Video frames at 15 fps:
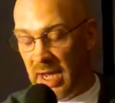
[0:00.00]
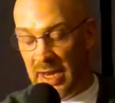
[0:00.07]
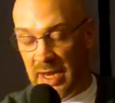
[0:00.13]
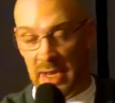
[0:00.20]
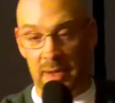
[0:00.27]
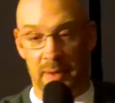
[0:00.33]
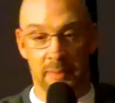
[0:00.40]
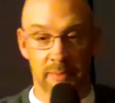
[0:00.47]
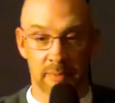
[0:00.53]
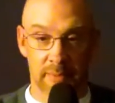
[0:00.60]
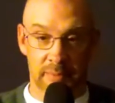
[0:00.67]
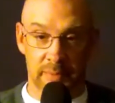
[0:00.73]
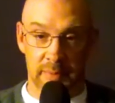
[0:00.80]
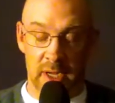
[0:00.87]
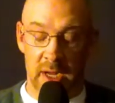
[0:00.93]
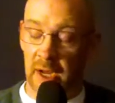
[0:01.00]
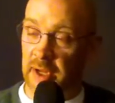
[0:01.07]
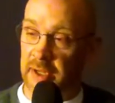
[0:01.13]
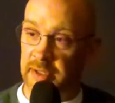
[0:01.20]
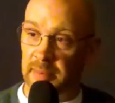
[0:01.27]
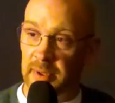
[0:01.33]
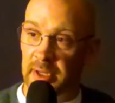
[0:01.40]
am a
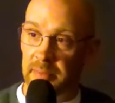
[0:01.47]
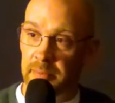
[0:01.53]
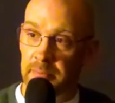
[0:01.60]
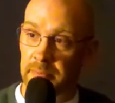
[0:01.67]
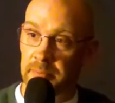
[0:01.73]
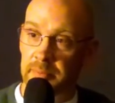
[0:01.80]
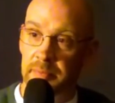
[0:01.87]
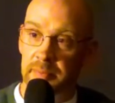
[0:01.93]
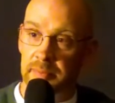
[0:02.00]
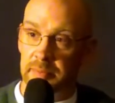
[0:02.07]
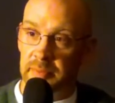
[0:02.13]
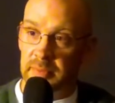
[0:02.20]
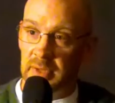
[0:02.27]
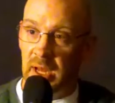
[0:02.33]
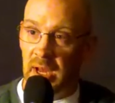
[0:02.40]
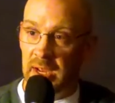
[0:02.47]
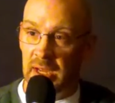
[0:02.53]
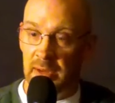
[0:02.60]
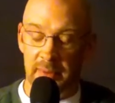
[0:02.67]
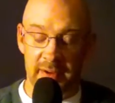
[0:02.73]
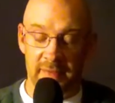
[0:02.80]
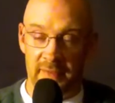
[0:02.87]
husband. I
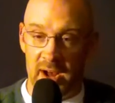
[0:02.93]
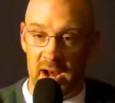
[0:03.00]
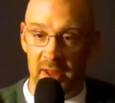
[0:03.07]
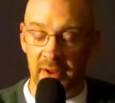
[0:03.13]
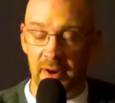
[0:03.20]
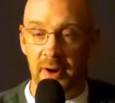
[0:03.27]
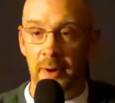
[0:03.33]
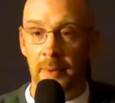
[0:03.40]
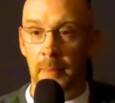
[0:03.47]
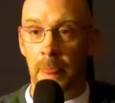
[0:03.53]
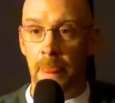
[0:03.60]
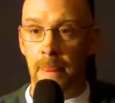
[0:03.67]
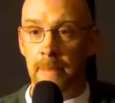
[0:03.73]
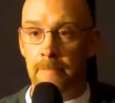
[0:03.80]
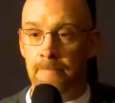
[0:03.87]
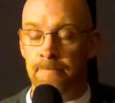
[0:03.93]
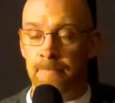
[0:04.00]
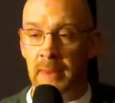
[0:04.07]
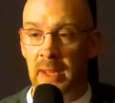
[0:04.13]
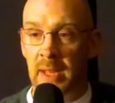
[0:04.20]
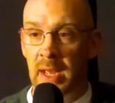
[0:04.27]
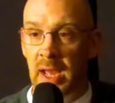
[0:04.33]
am a father.
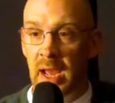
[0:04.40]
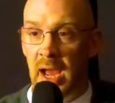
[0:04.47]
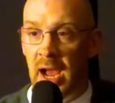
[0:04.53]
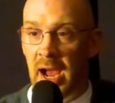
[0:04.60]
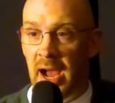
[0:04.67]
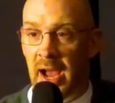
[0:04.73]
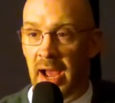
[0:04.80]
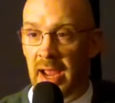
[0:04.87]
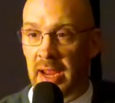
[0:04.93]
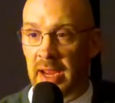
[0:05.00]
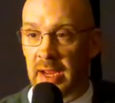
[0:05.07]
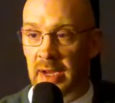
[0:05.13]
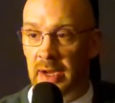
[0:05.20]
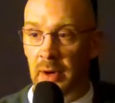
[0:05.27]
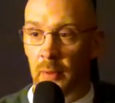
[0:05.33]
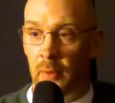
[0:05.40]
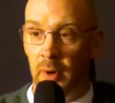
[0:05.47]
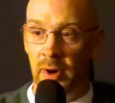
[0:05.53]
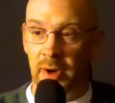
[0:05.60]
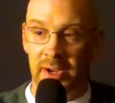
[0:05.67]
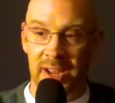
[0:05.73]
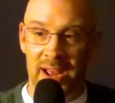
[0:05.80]
I
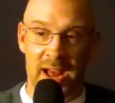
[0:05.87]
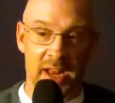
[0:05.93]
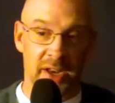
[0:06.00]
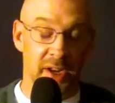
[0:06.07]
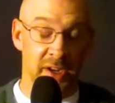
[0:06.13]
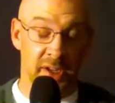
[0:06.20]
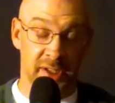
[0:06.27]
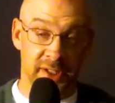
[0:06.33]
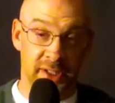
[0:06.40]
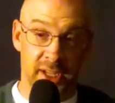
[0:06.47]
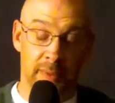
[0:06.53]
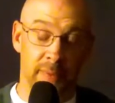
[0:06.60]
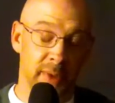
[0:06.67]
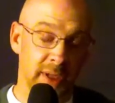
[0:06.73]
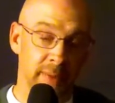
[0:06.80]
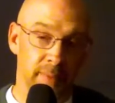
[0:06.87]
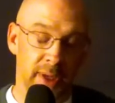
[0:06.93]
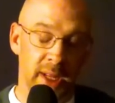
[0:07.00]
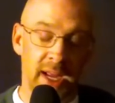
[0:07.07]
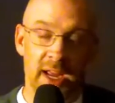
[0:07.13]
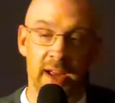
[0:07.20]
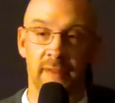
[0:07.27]
work at an assembly
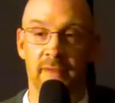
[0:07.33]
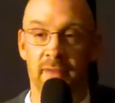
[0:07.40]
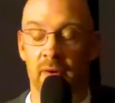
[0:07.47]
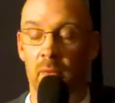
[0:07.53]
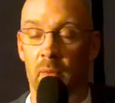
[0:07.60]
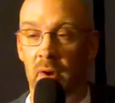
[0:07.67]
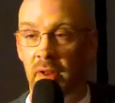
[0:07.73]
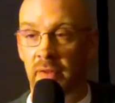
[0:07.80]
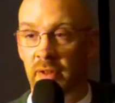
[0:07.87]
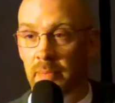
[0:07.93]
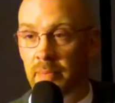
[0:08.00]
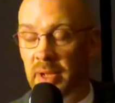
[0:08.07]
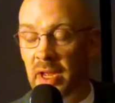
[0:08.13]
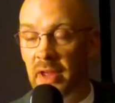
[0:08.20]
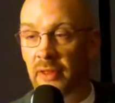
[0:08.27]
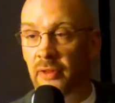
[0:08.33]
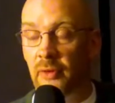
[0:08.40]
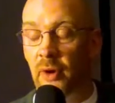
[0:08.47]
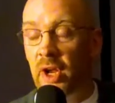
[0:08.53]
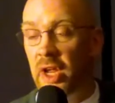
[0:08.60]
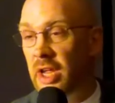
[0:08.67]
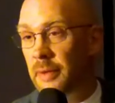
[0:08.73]
plant for one of the big
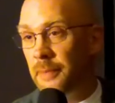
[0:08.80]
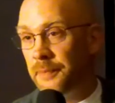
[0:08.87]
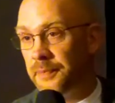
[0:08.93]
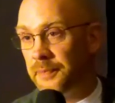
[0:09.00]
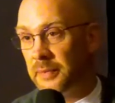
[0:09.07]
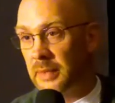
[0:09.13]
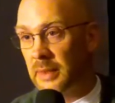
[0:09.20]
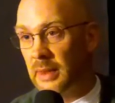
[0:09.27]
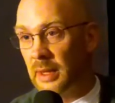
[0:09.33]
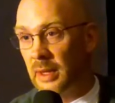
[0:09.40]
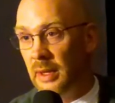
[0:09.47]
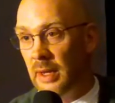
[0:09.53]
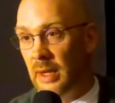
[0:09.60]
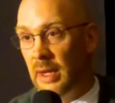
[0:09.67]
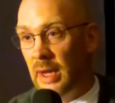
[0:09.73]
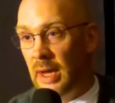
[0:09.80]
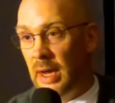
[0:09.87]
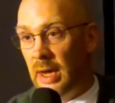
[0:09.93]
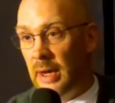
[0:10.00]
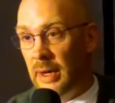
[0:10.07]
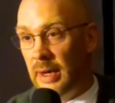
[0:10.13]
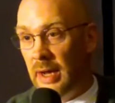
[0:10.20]
three.
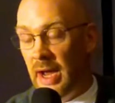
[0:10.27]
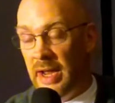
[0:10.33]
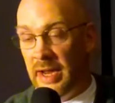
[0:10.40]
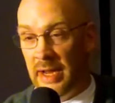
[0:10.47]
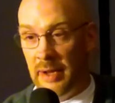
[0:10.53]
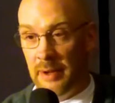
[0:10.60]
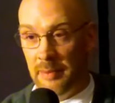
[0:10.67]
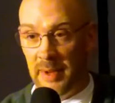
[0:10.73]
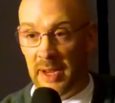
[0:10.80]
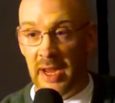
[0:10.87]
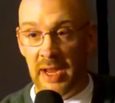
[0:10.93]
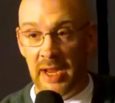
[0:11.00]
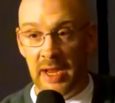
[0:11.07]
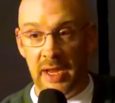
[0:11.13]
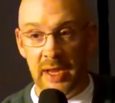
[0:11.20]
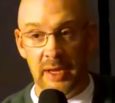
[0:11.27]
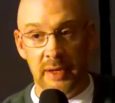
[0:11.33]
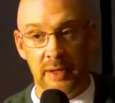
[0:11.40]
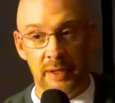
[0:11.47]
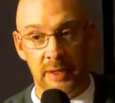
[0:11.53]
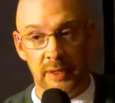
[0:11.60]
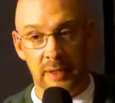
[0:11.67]
I am a
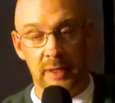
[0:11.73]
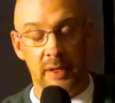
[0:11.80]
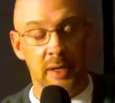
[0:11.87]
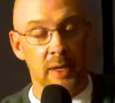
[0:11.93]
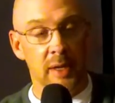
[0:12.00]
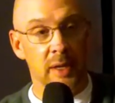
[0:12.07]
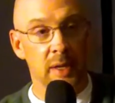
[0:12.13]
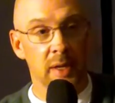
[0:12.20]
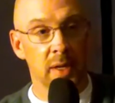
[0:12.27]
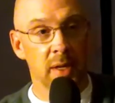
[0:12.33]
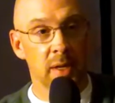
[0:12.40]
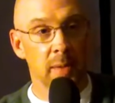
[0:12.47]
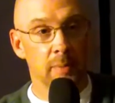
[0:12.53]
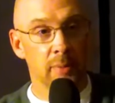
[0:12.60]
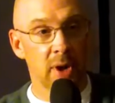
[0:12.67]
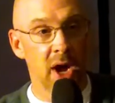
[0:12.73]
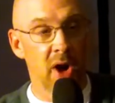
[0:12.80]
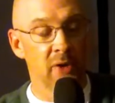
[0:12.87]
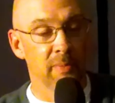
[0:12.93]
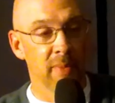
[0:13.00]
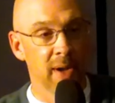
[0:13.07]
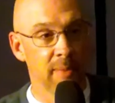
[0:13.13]

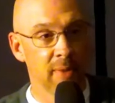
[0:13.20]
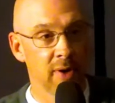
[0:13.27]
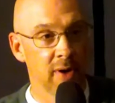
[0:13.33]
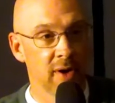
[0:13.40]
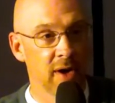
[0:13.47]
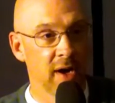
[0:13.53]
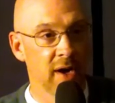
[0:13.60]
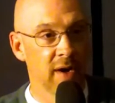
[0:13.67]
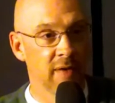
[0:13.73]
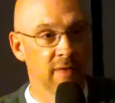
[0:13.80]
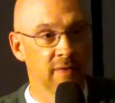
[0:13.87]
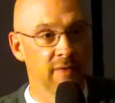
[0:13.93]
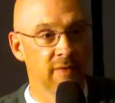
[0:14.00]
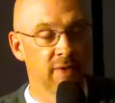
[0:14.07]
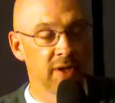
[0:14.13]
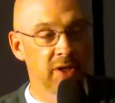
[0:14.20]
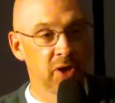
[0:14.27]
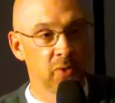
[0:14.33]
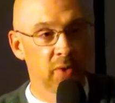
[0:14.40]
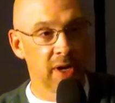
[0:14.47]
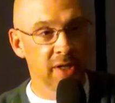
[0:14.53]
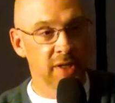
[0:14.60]
proud member of the
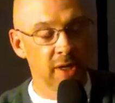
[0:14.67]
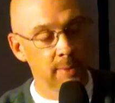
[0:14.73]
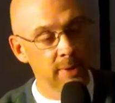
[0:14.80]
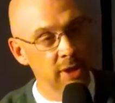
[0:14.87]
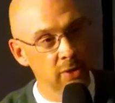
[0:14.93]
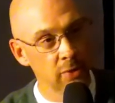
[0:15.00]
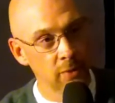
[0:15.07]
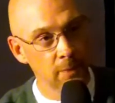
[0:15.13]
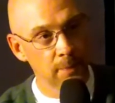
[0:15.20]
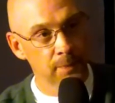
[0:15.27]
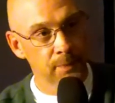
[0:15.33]
UAW.